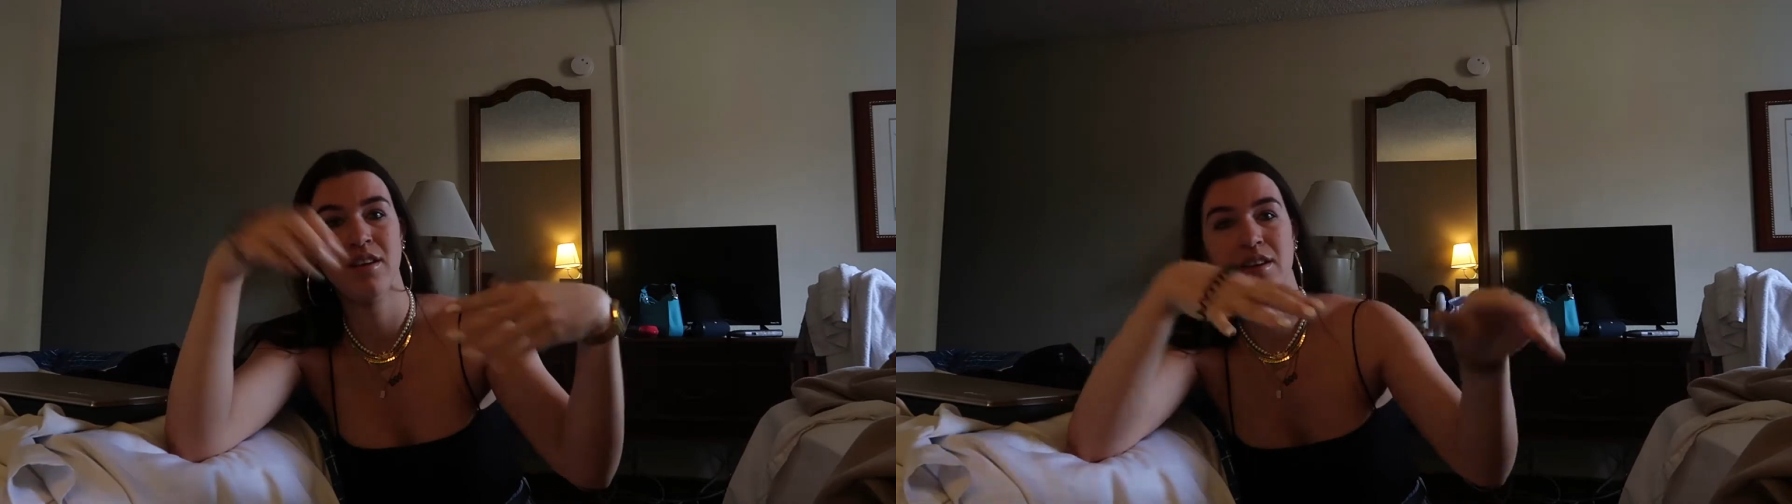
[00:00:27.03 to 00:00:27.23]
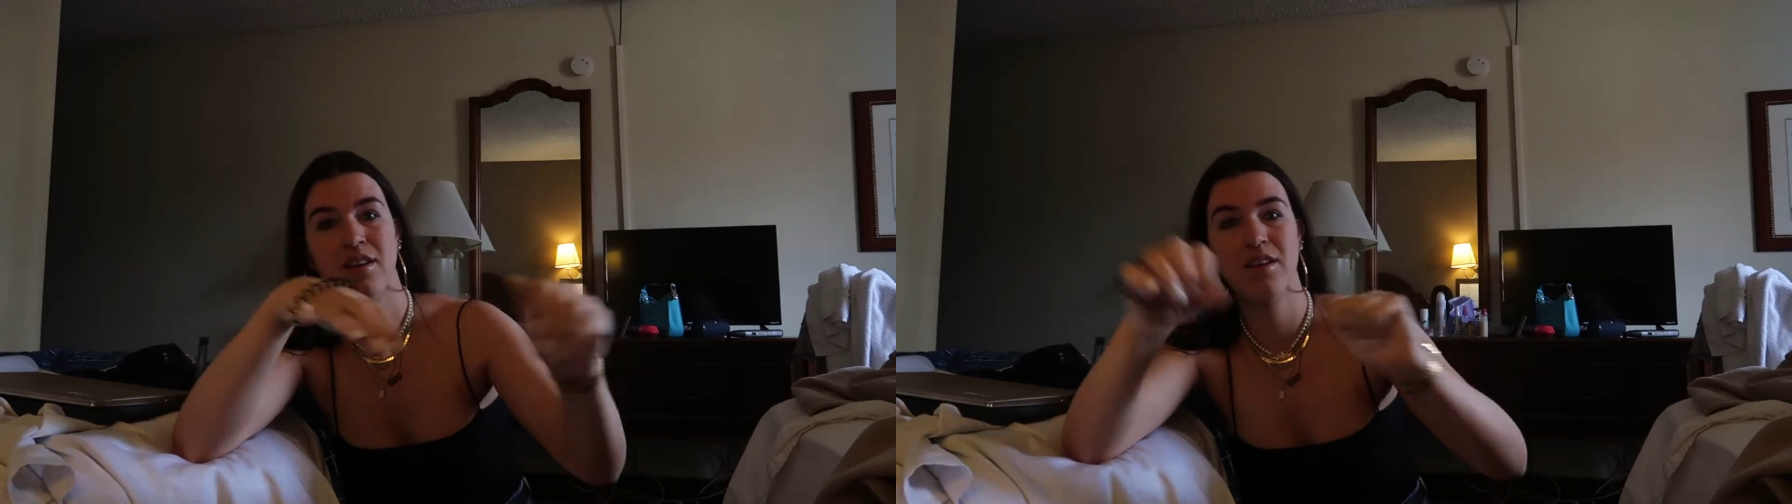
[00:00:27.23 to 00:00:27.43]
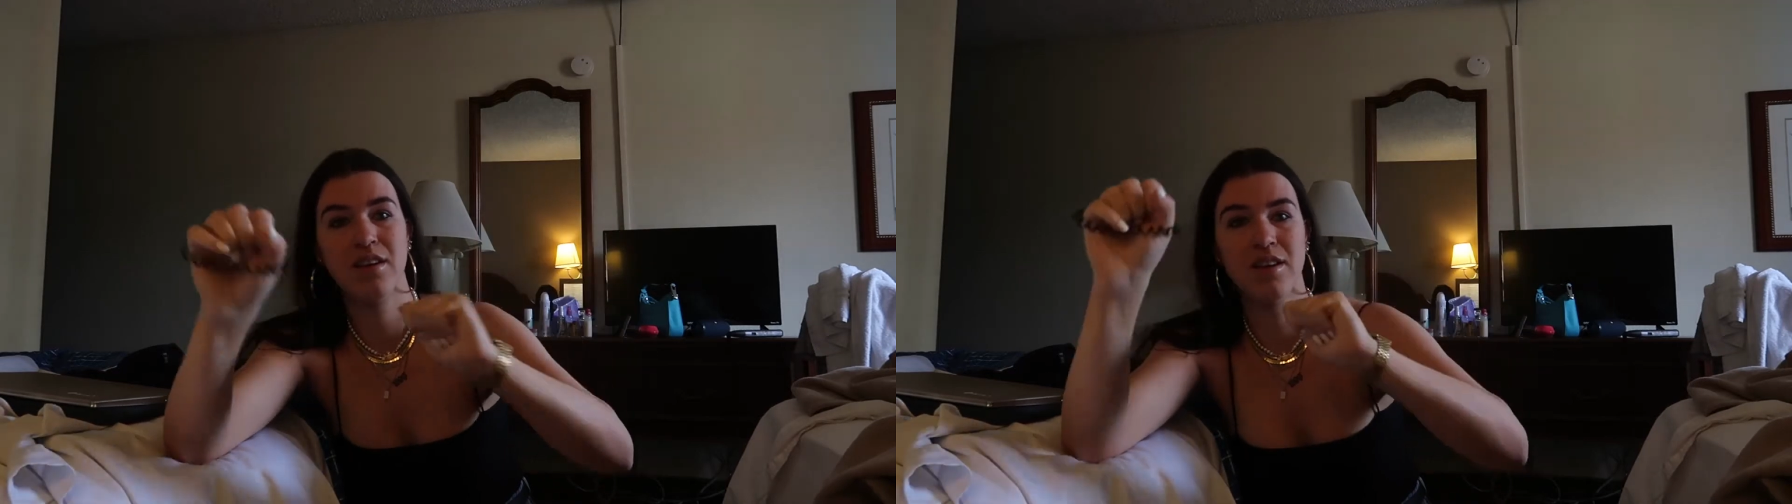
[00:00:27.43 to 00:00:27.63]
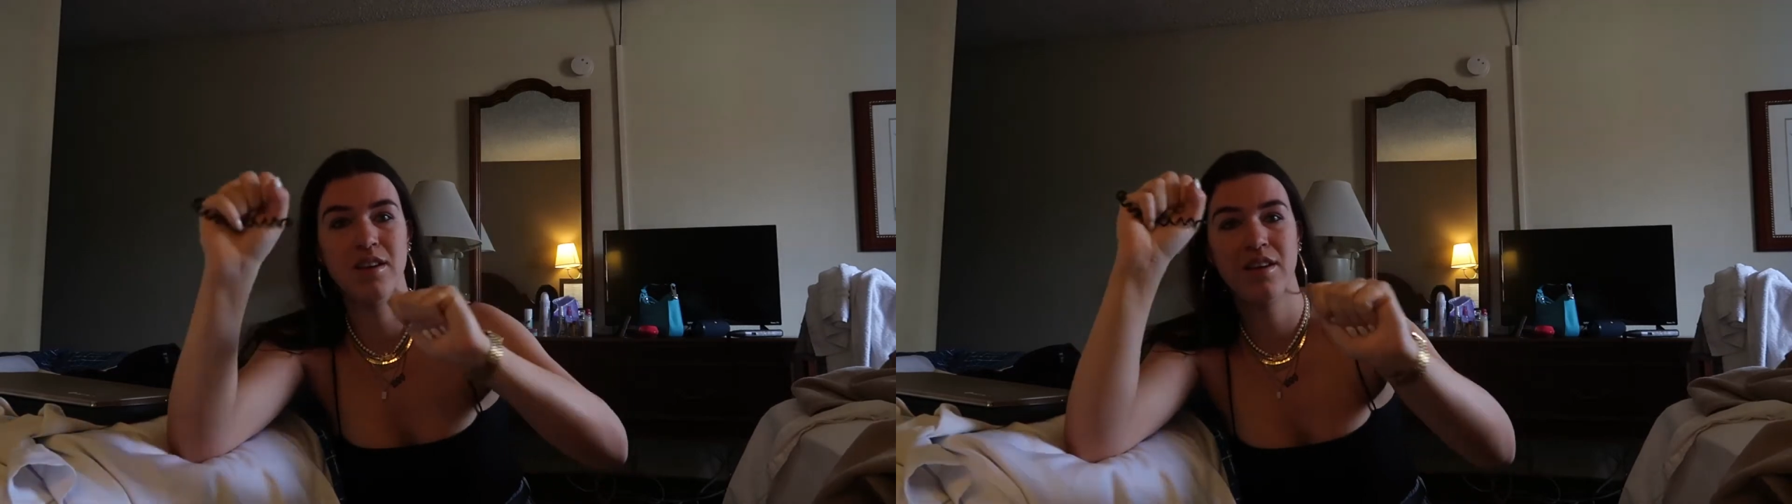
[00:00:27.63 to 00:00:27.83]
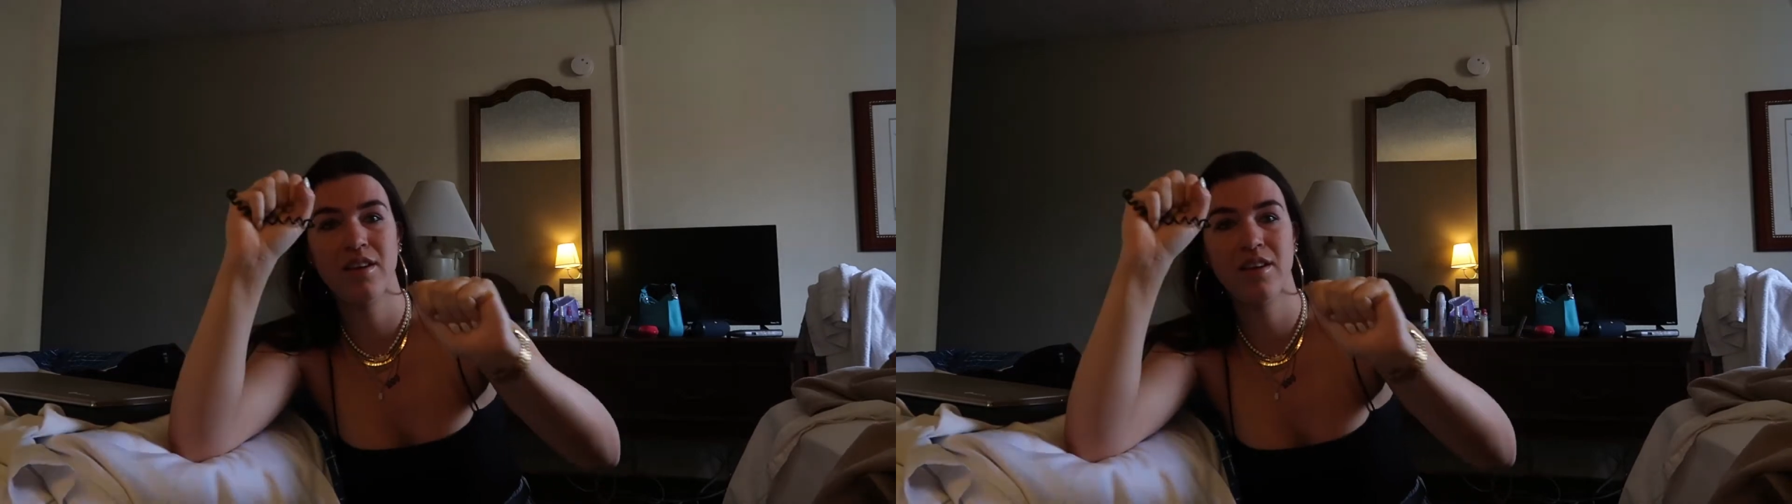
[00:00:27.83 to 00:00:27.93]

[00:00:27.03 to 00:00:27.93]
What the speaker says: Woohoo!